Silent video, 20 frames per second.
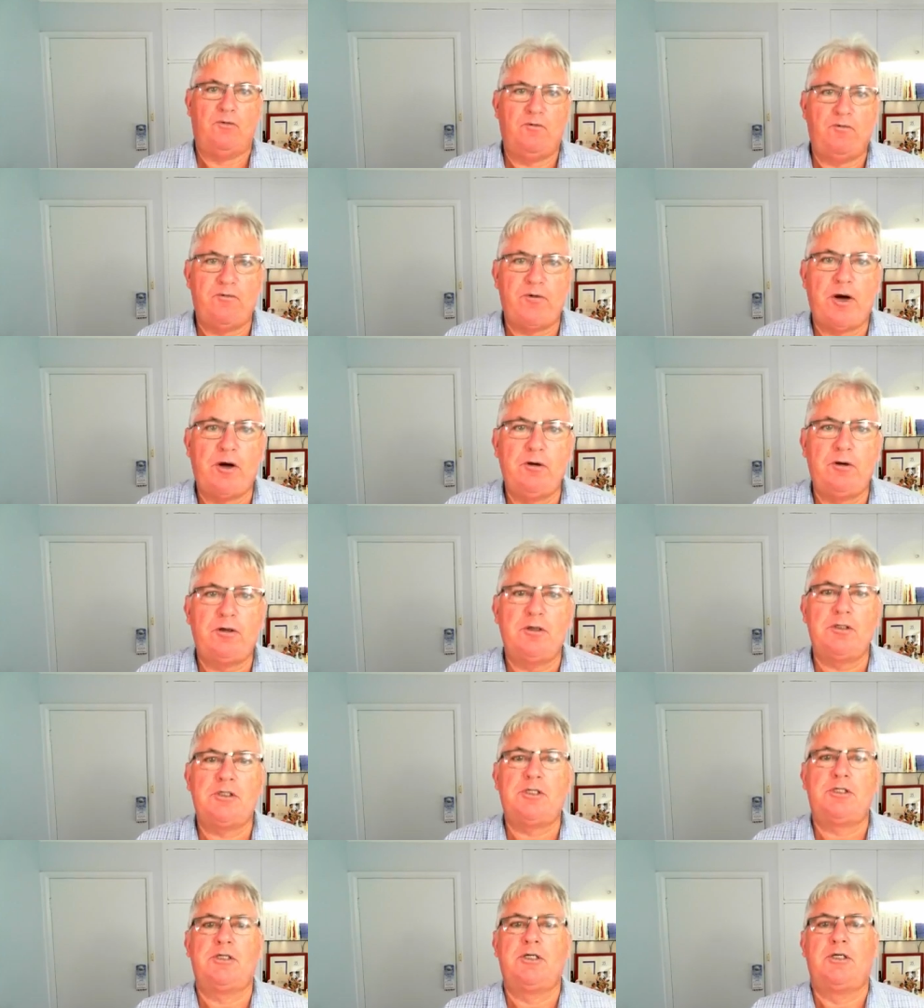
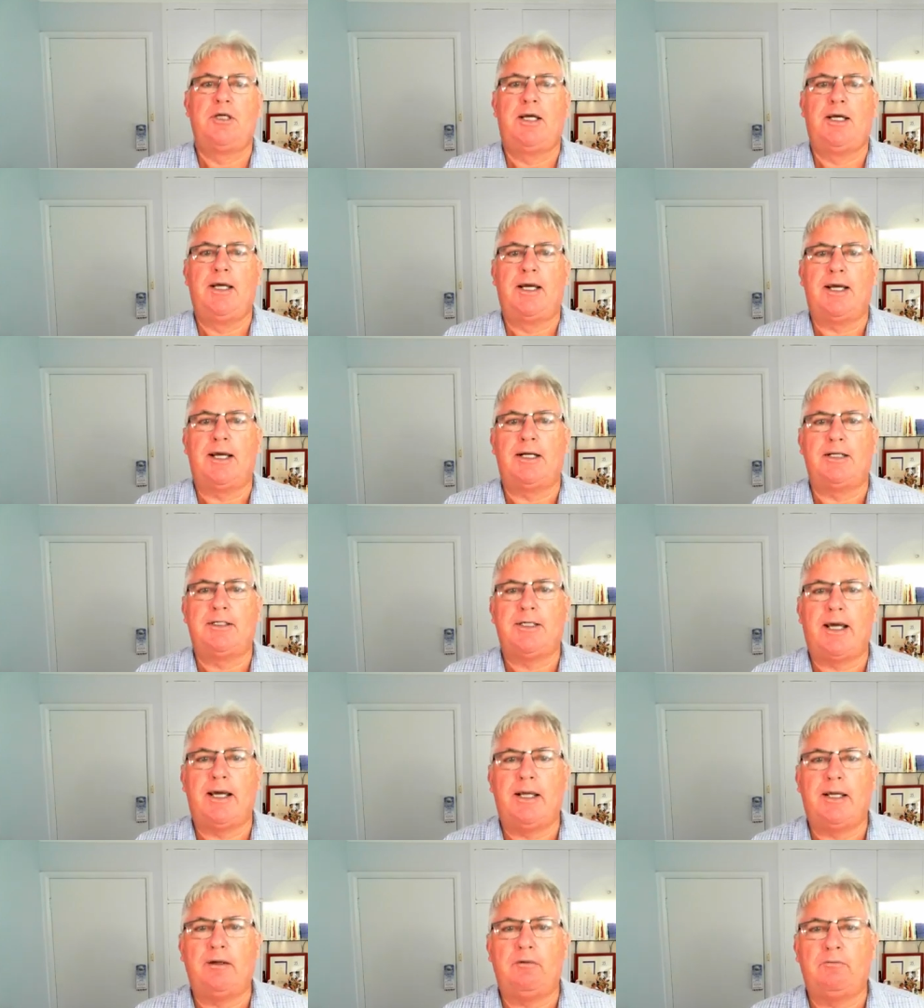focus, and
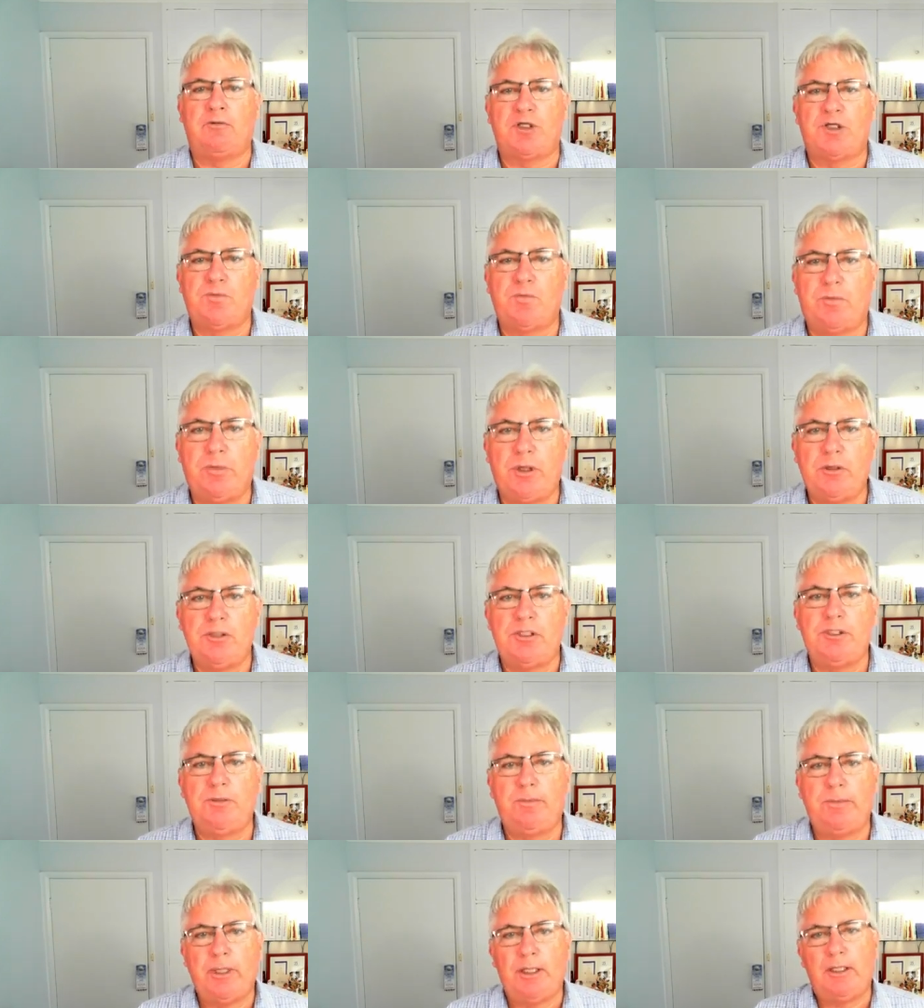take
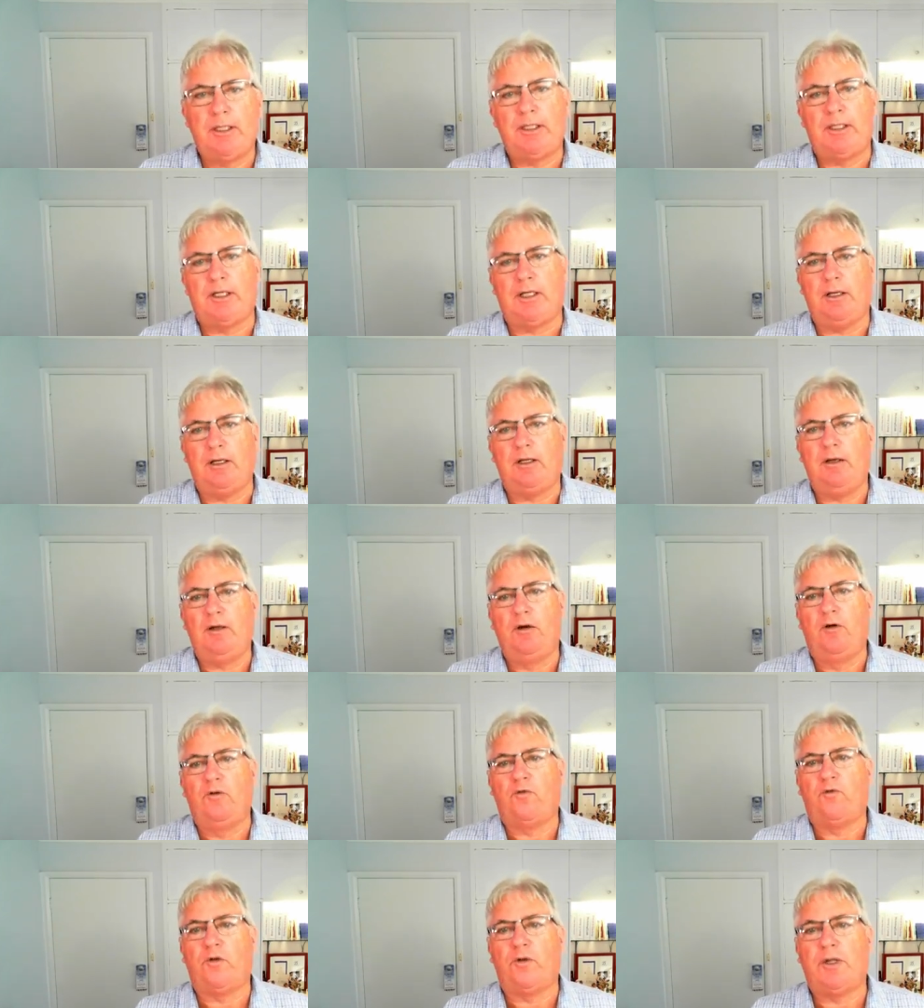responsibility
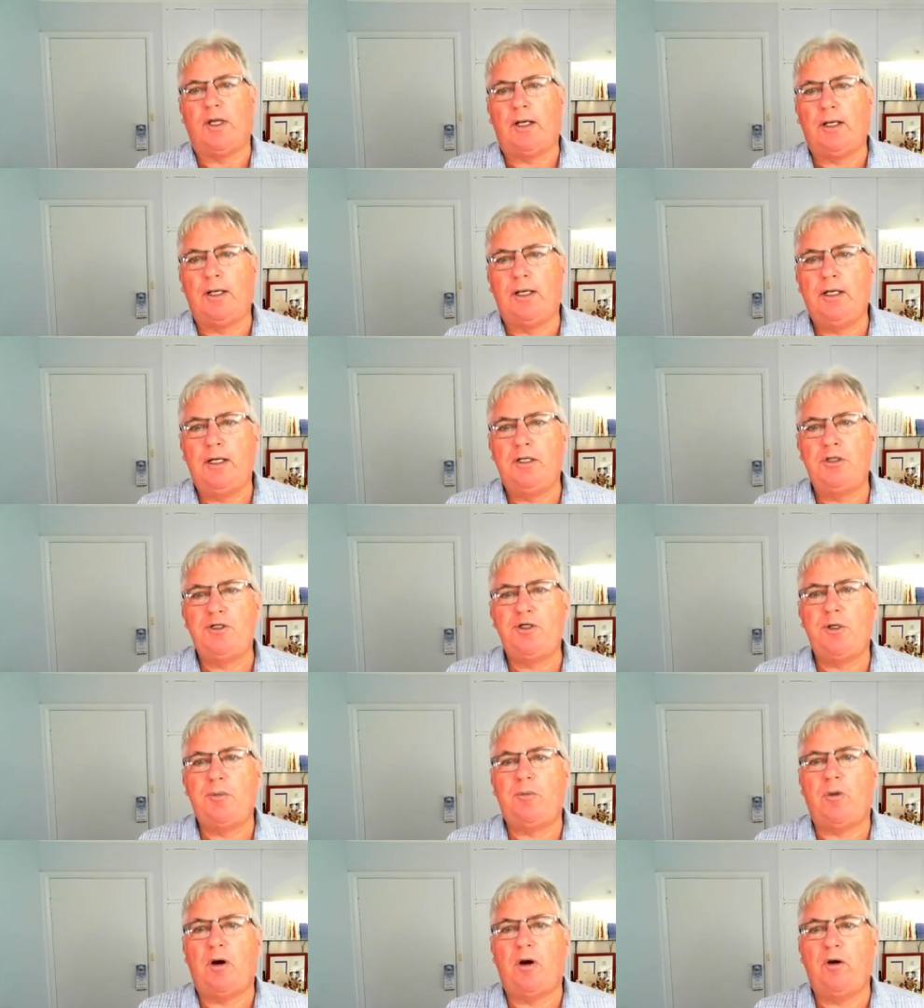for the
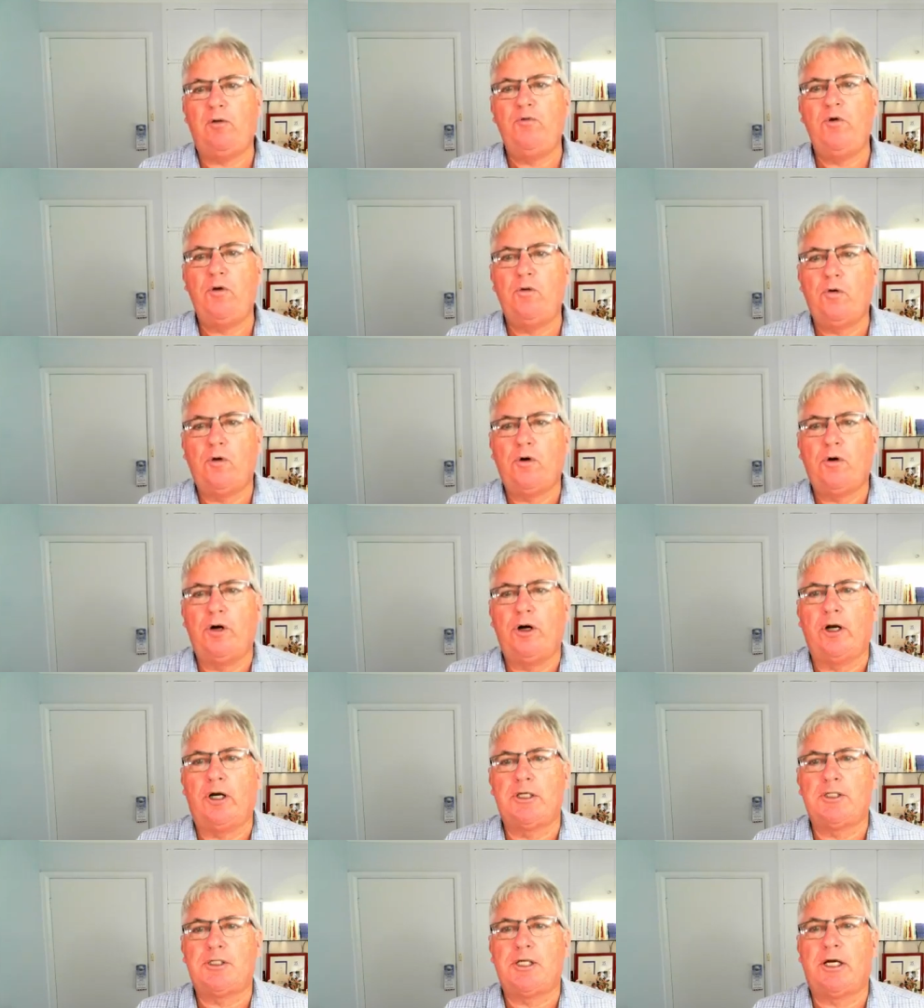leadership of your
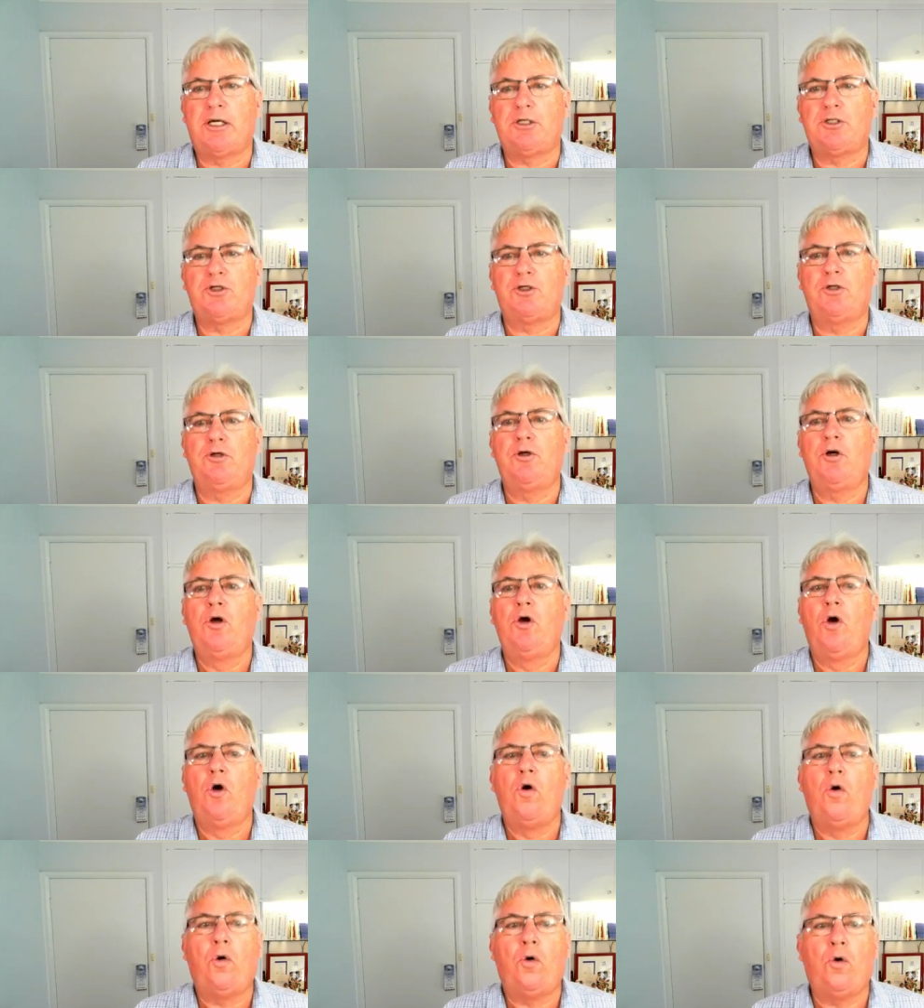organisation
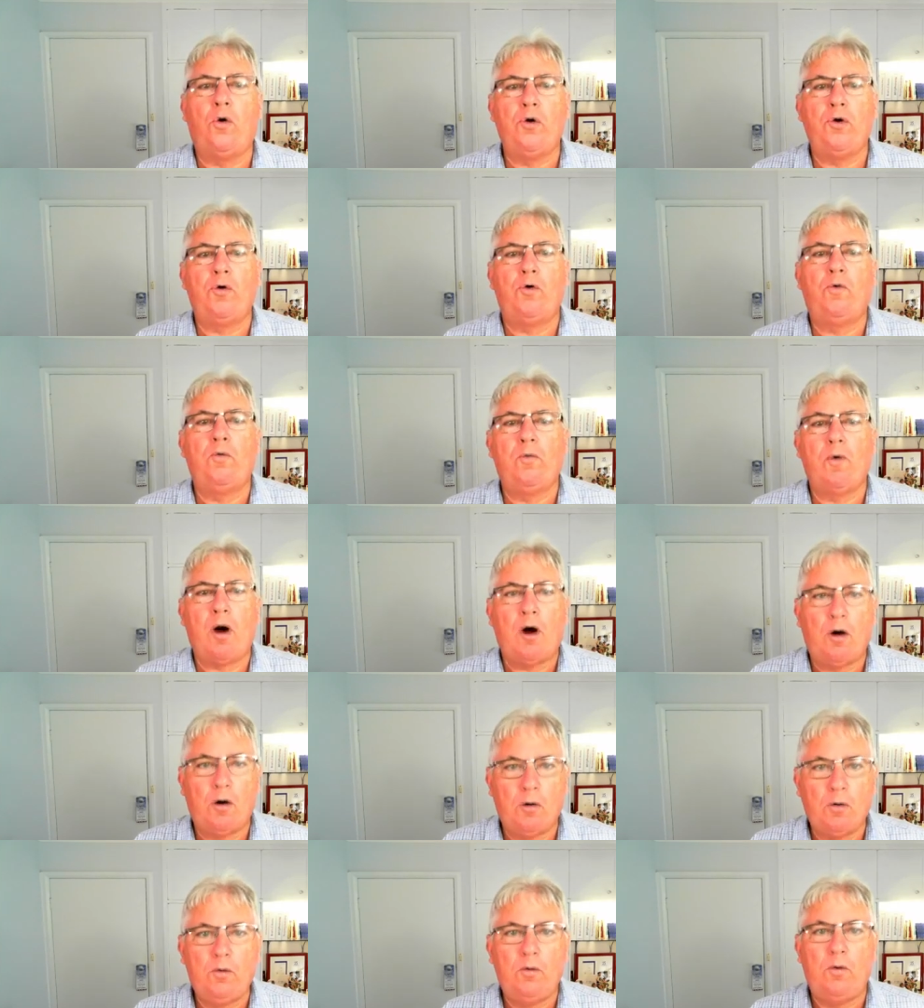or your
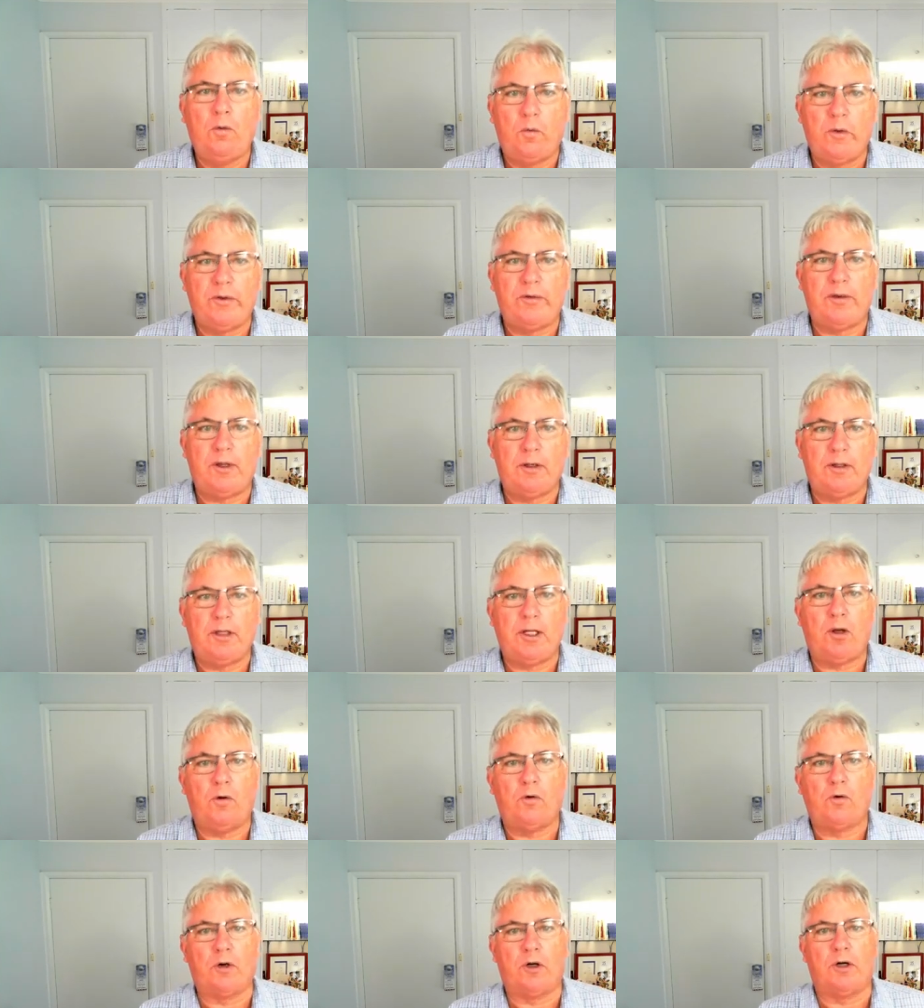role within
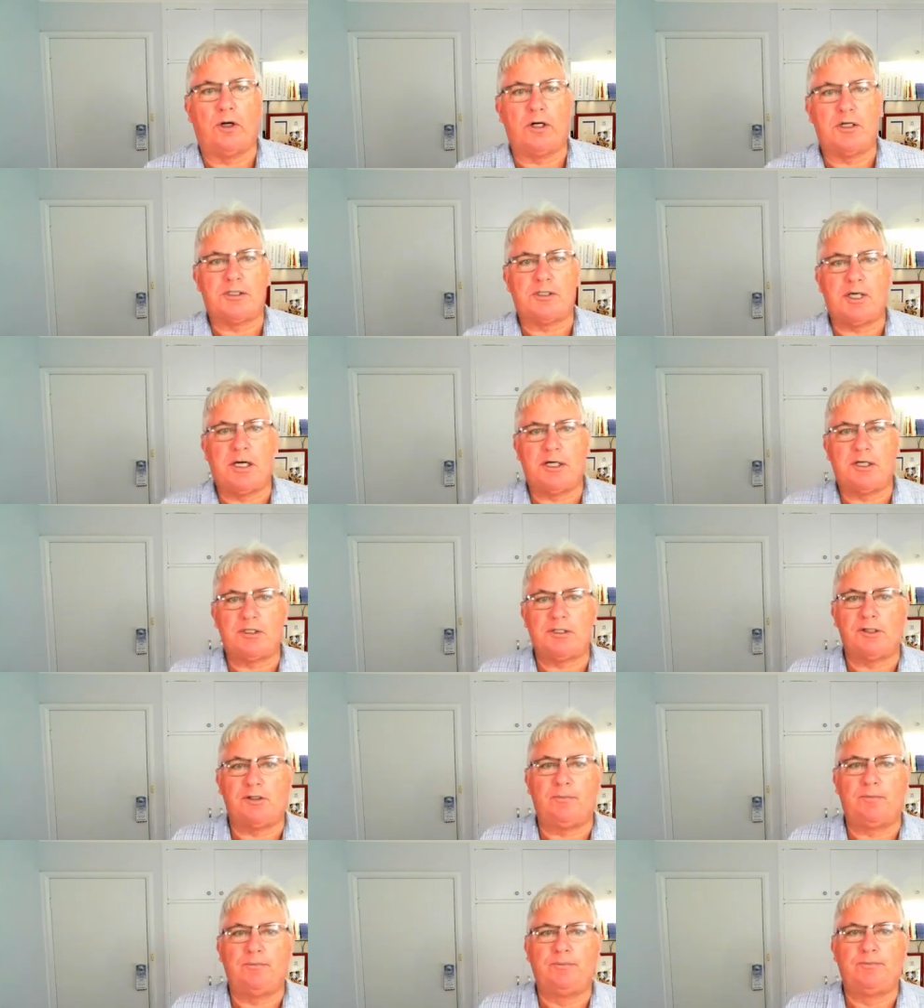the
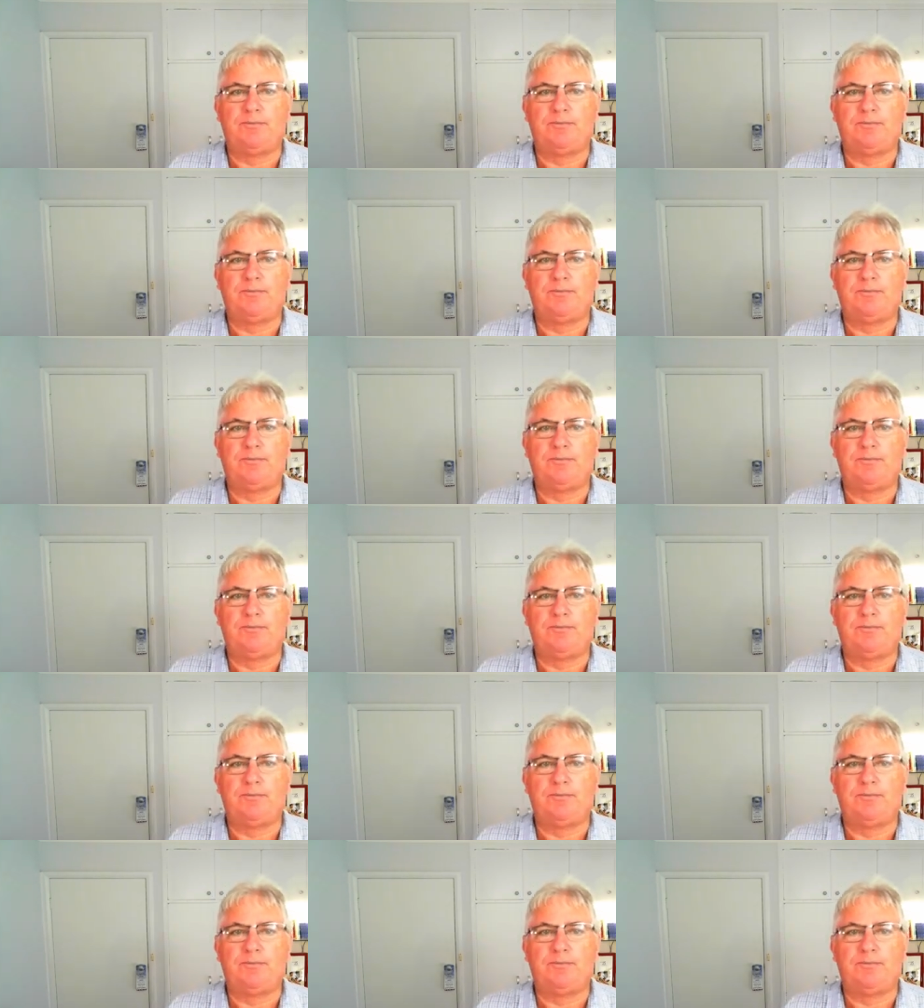organisation.